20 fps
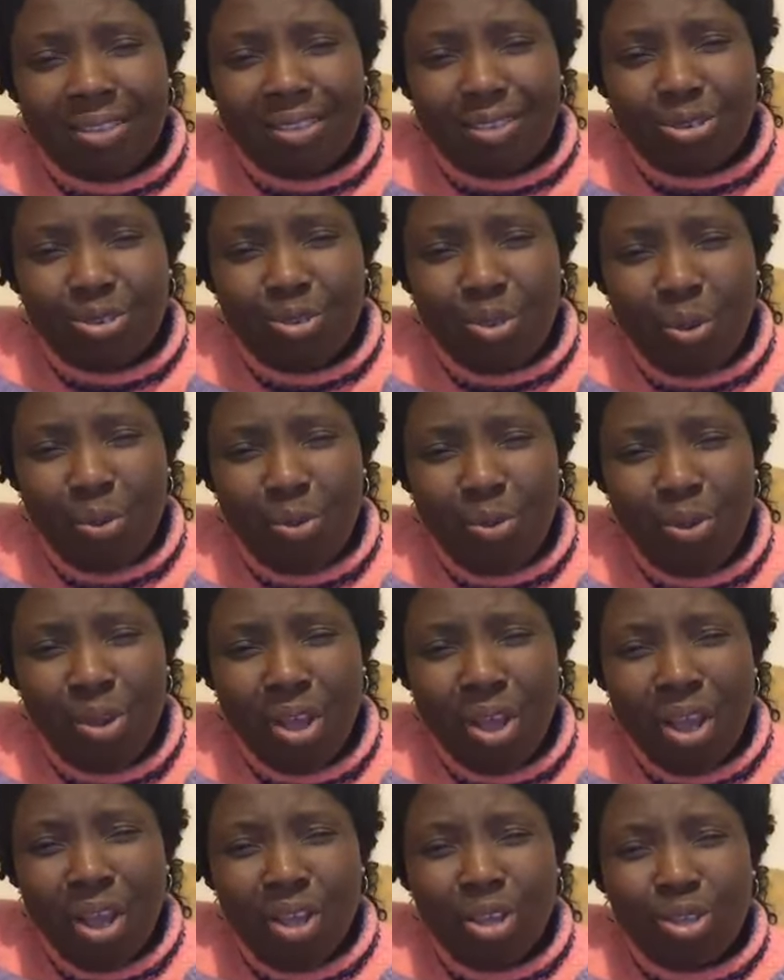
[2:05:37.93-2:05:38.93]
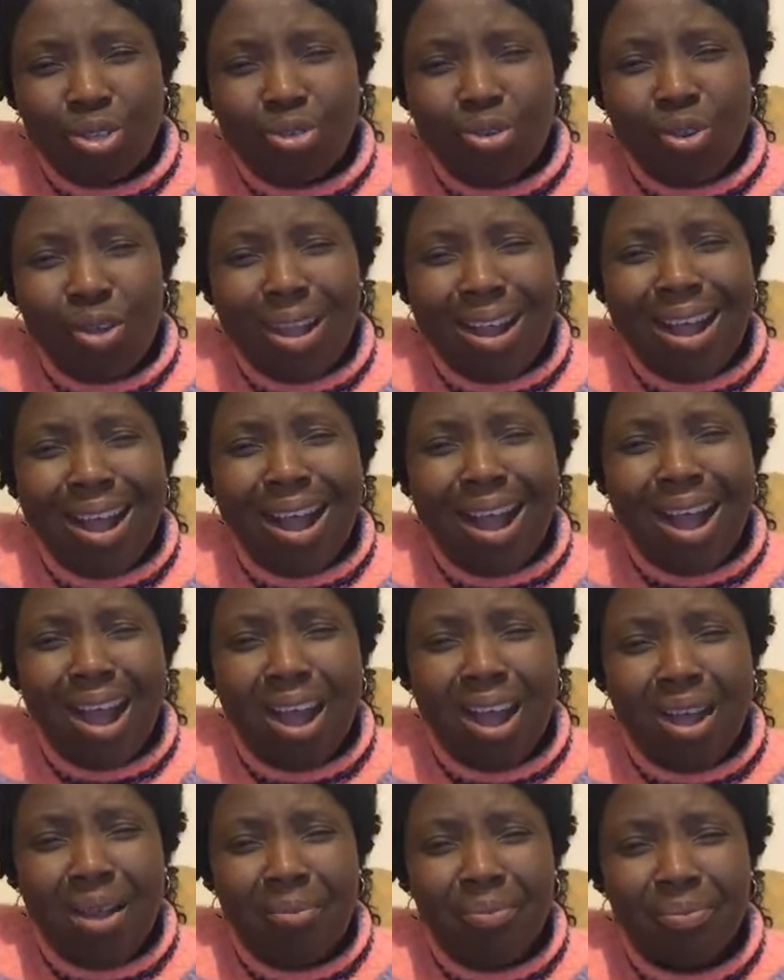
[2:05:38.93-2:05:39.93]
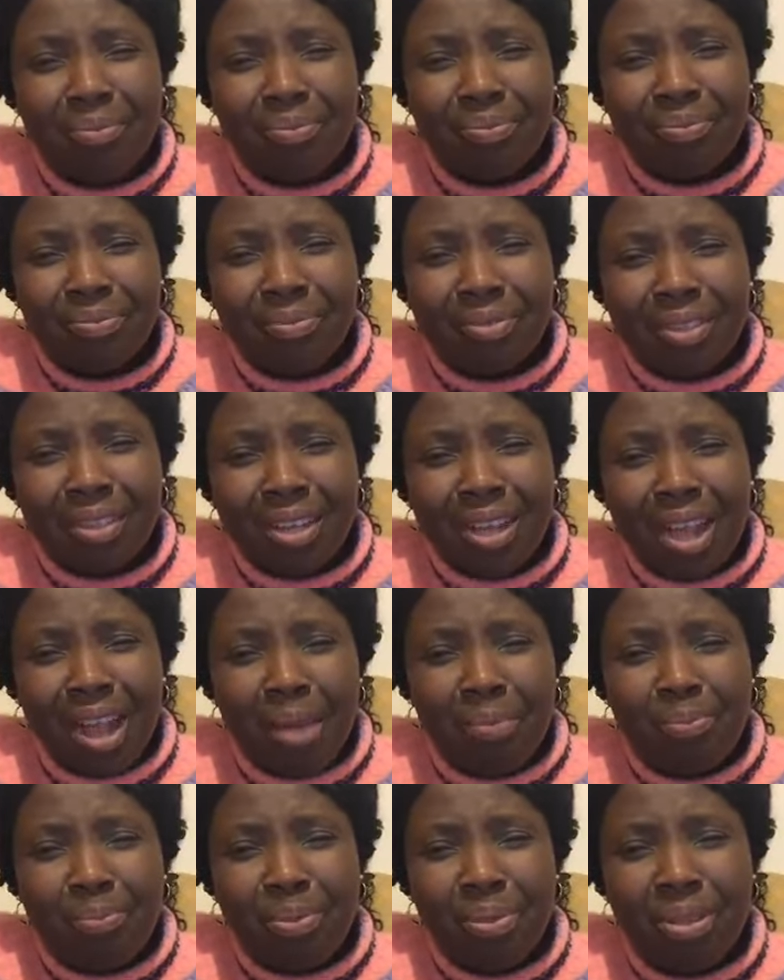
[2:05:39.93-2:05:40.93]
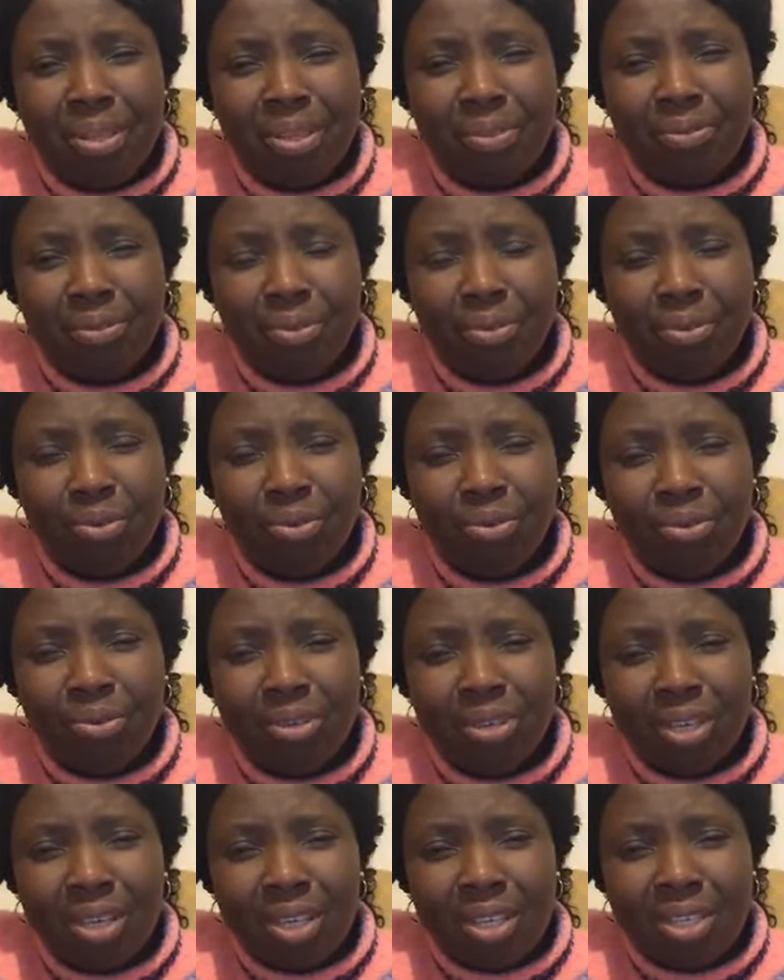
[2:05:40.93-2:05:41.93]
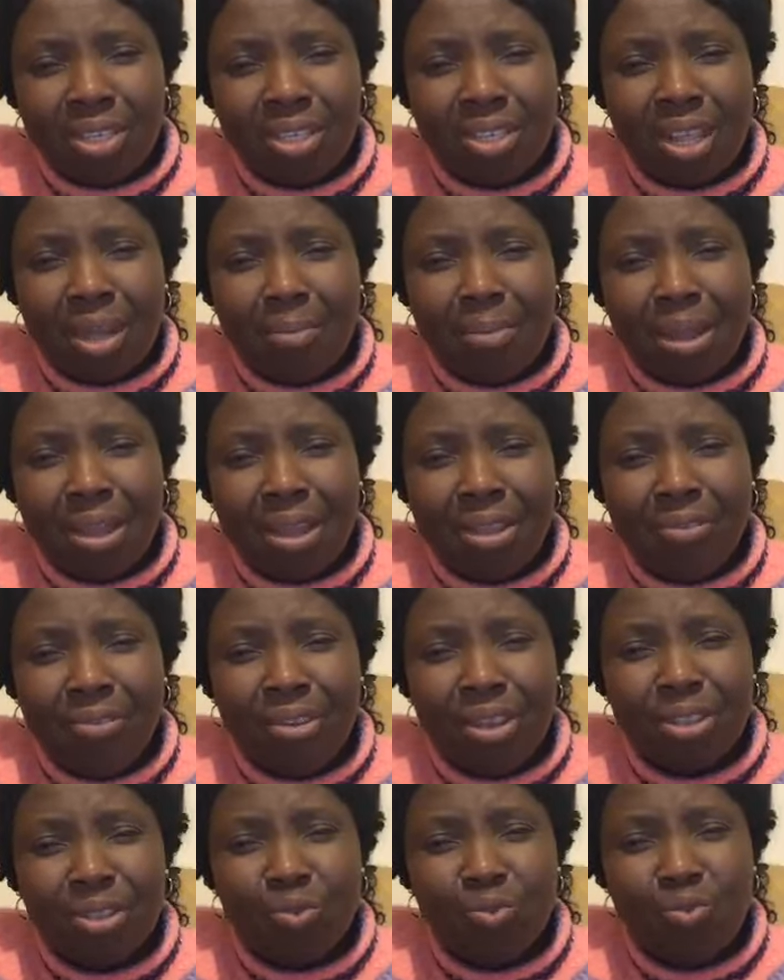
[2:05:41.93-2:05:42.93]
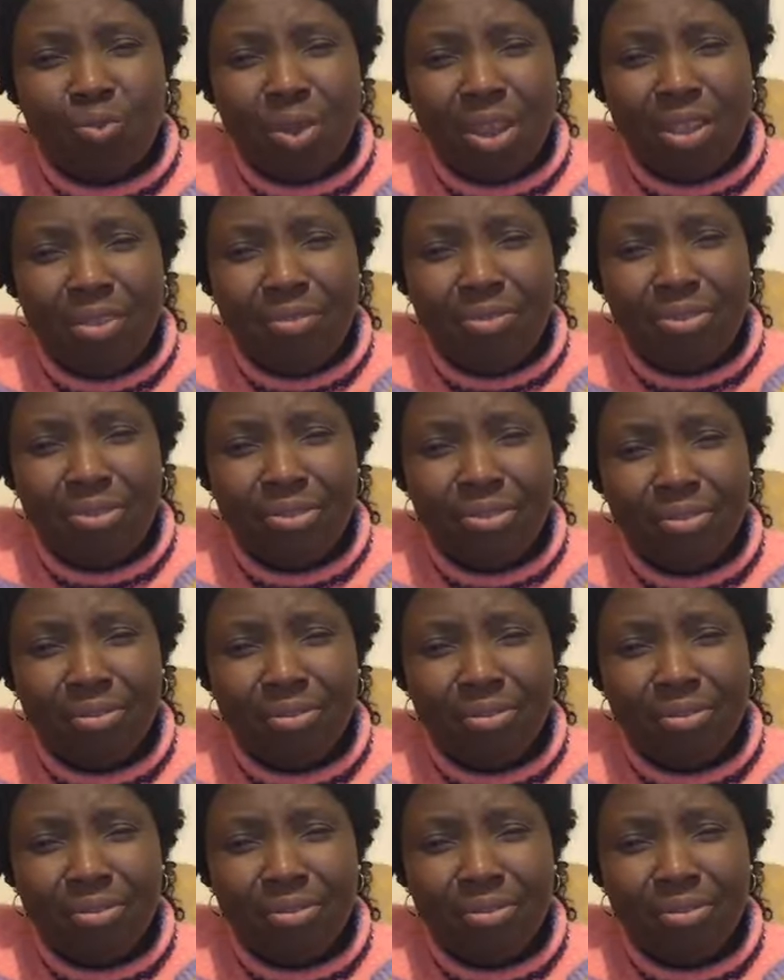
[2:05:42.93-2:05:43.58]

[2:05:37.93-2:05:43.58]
So calm and peaceful. Sister Maggie felt a wave.